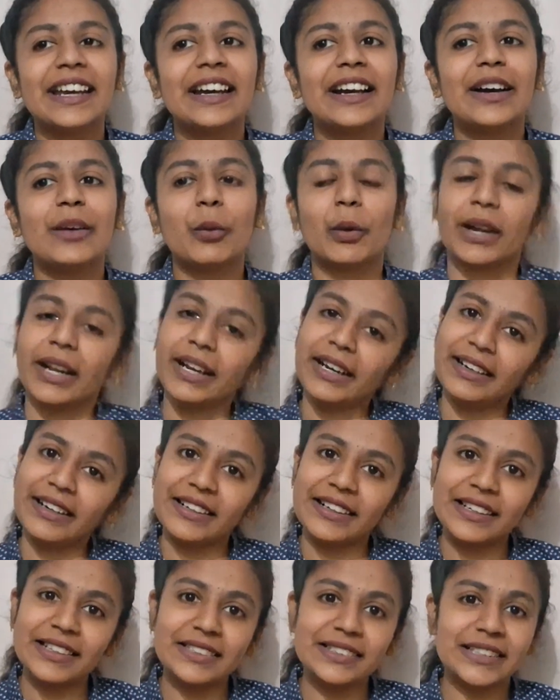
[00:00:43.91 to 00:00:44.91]
What I
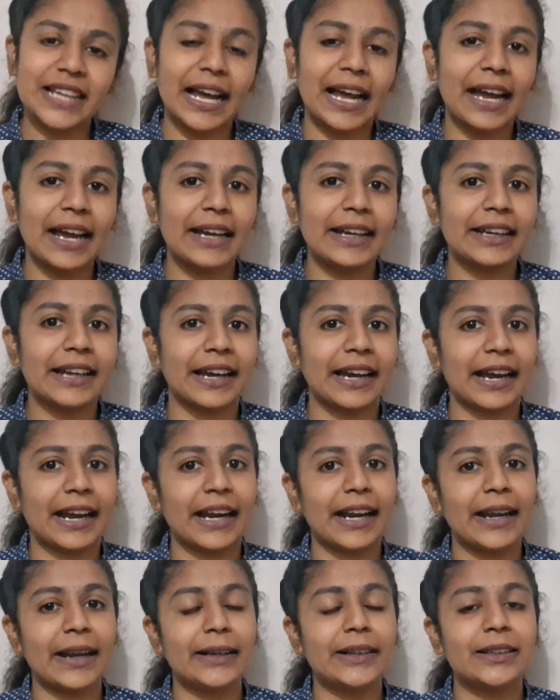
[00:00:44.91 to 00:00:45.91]
did is I
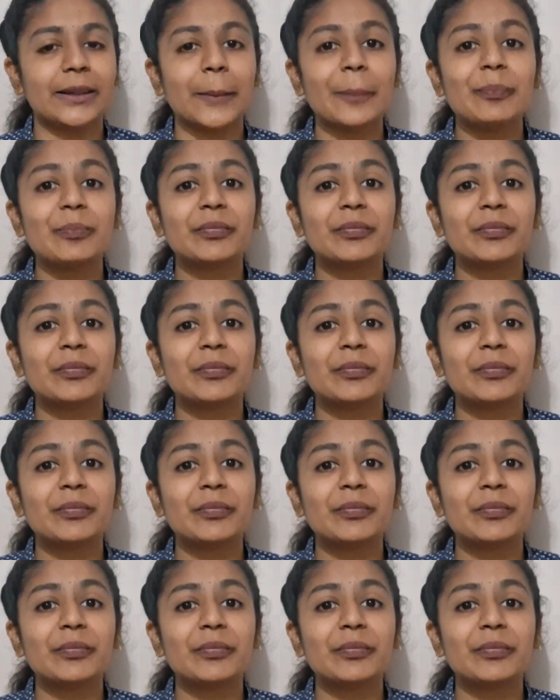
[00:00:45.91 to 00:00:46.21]
had